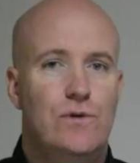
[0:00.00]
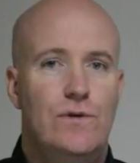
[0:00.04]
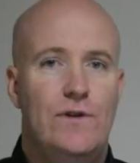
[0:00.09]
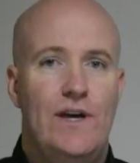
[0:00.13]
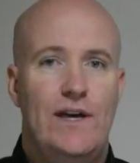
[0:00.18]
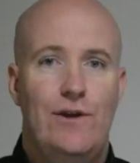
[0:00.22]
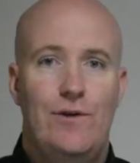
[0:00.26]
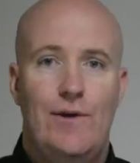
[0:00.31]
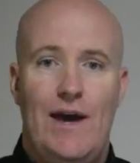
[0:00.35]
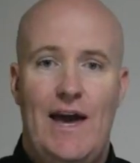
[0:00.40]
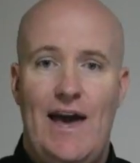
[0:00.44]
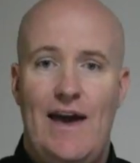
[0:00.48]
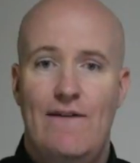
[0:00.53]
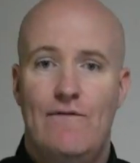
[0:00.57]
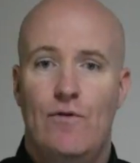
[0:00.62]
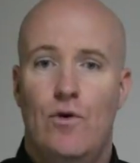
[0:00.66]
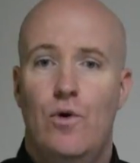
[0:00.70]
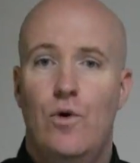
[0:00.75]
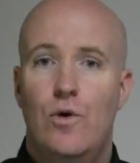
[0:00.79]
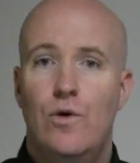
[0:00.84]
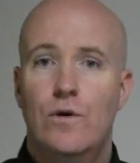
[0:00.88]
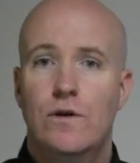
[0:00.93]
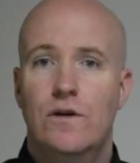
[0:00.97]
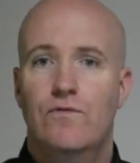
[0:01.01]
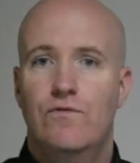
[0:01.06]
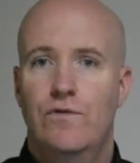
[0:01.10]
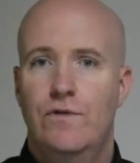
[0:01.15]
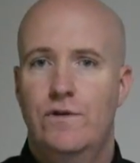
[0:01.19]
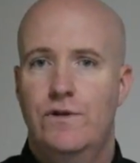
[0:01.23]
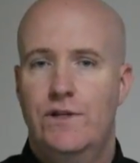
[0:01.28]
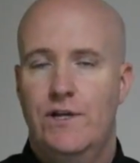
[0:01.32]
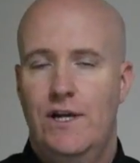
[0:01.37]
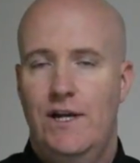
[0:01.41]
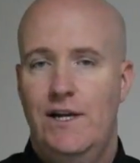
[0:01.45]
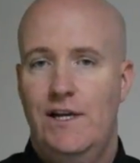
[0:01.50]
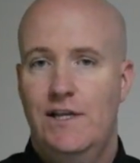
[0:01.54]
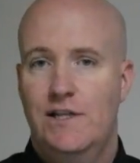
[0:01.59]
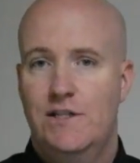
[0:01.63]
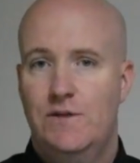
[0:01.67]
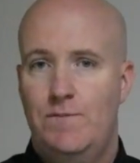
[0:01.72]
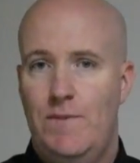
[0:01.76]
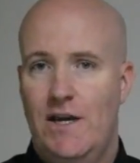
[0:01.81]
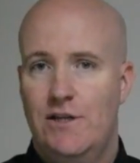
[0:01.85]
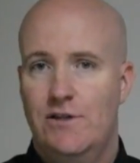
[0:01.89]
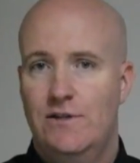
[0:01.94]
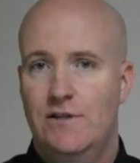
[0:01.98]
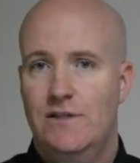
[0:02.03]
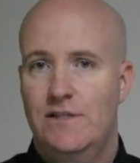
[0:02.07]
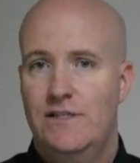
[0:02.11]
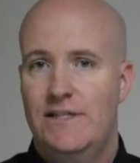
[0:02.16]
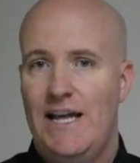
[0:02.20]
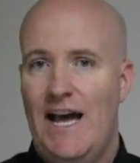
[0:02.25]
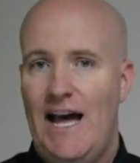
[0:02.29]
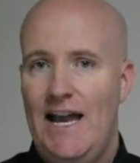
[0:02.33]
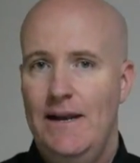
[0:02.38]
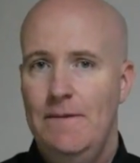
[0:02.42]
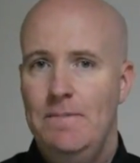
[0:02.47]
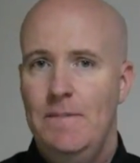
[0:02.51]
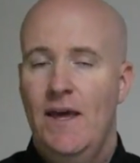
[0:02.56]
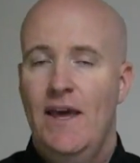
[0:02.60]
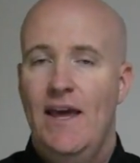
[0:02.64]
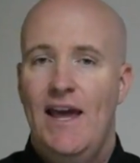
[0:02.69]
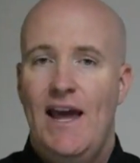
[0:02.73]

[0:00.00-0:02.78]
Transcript: that you have all your routine inspections done